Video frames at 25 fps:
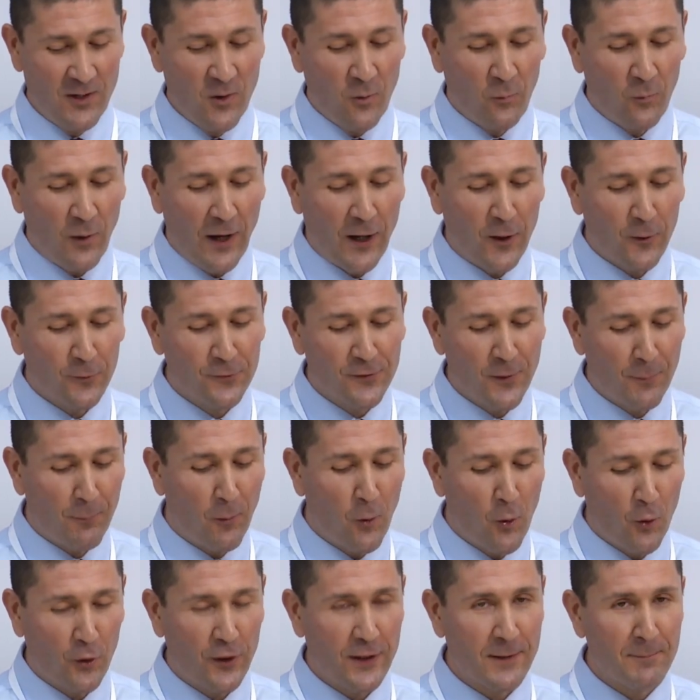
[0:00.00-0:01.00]

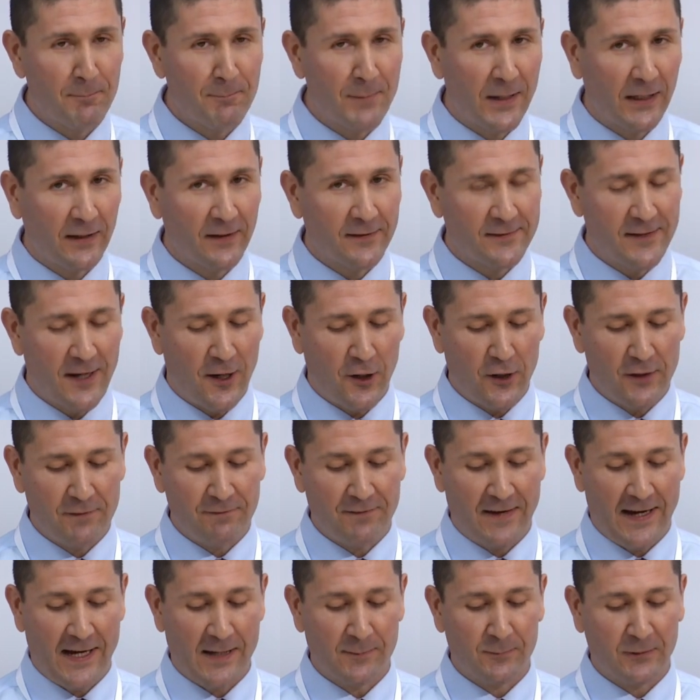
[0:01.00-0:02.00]
Well-supported military
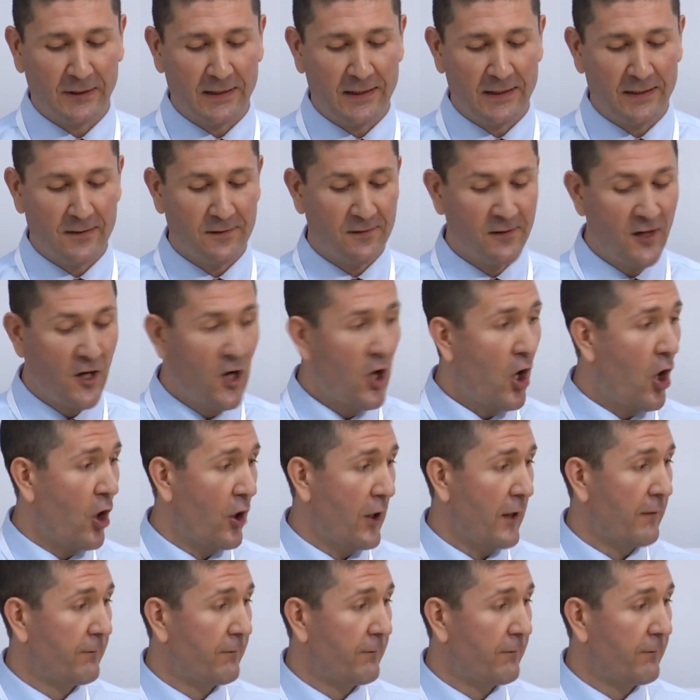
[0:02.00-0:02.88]
families are a